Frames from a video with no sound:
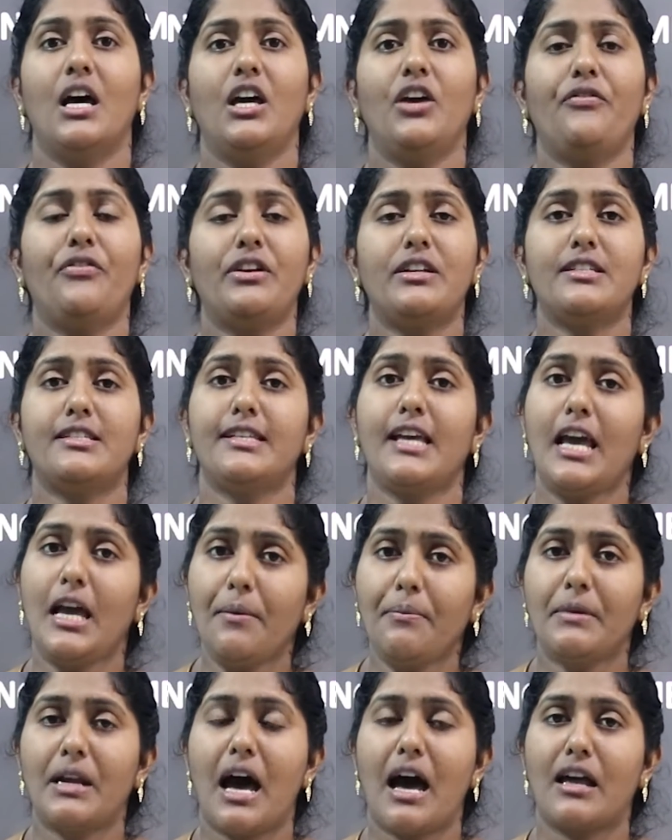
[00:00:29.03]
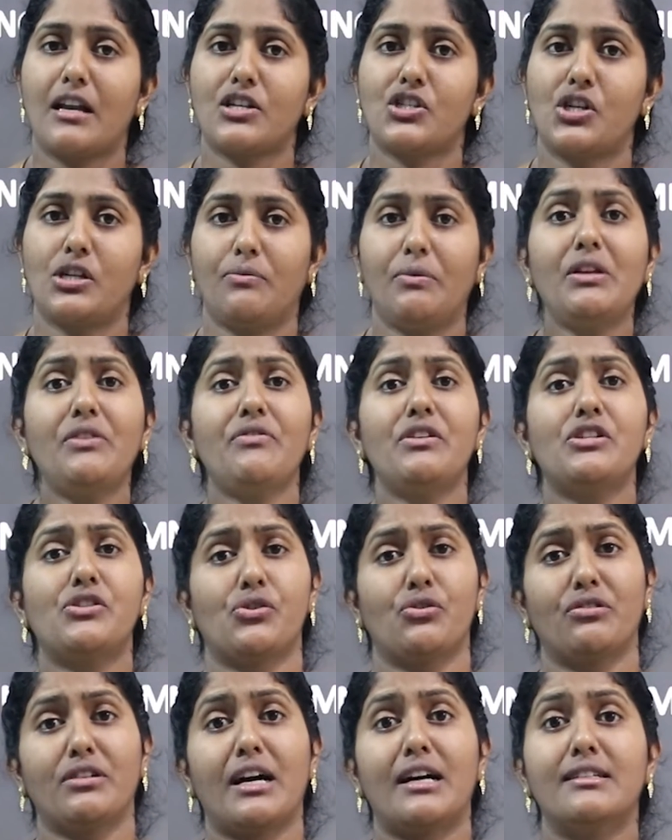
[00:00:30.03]
If it is same direction means we
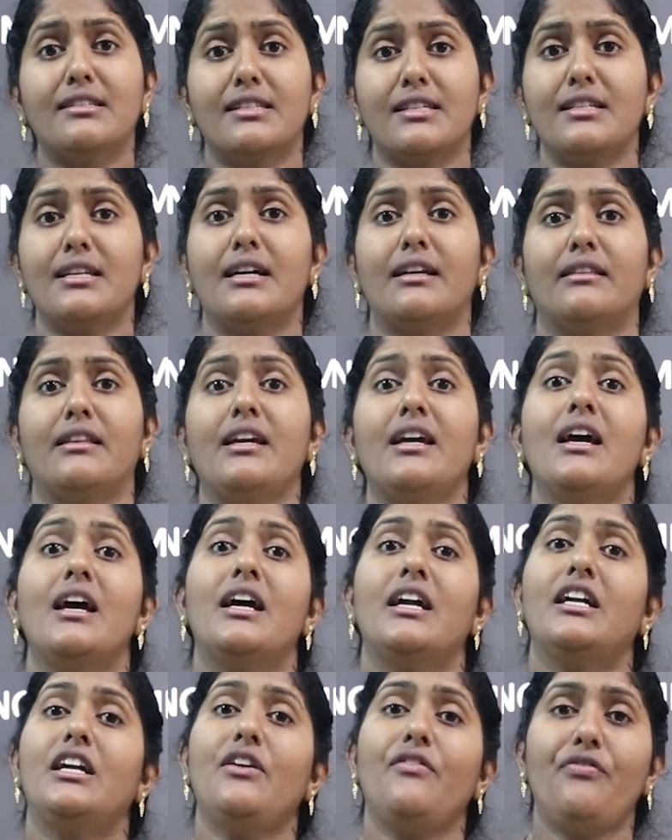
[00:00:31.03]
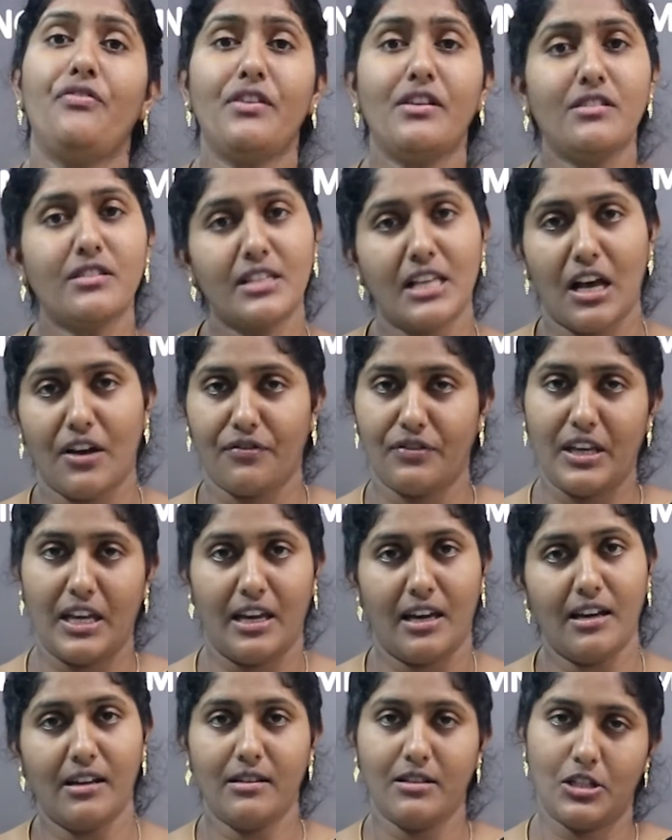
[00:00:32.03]
should consider the difference of
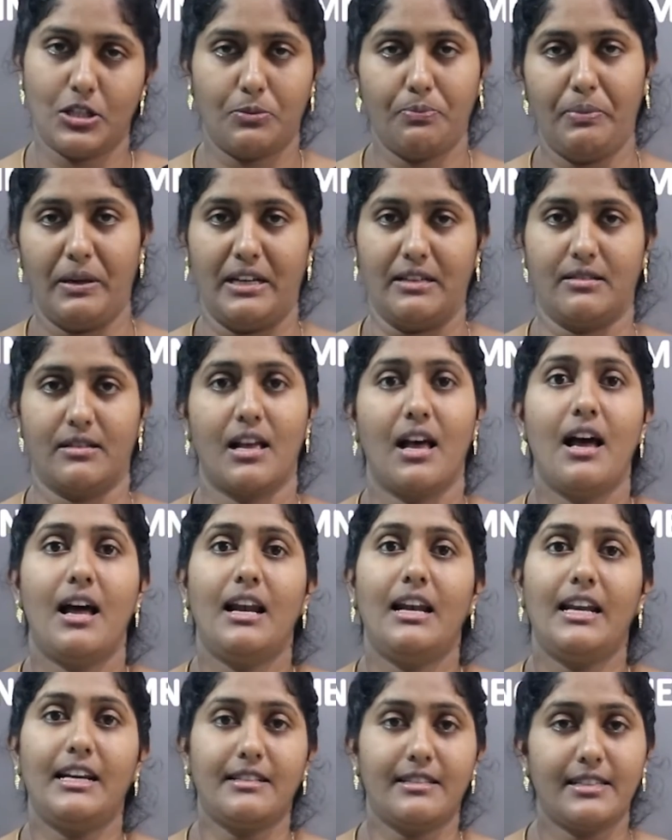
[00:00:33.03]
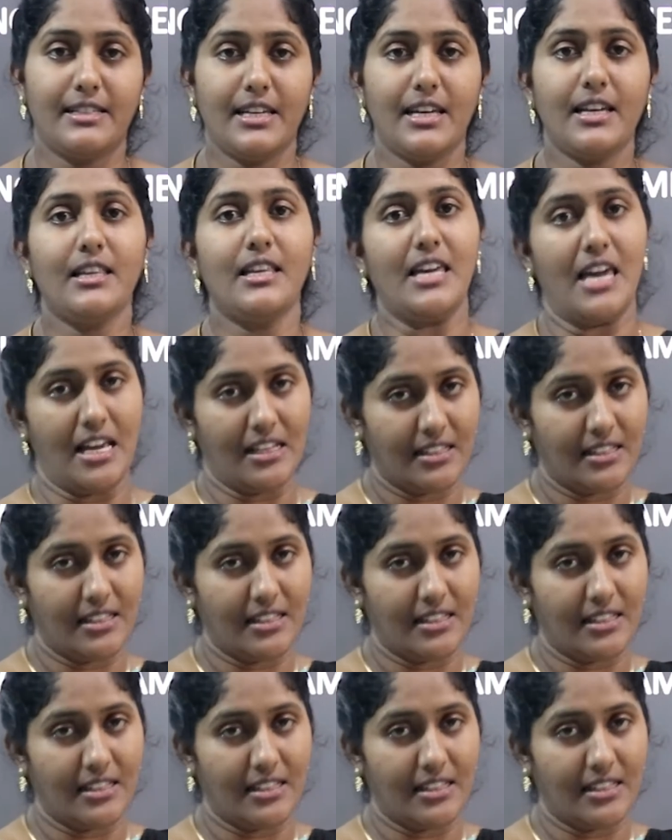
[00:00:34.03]
their speeds. Let's see the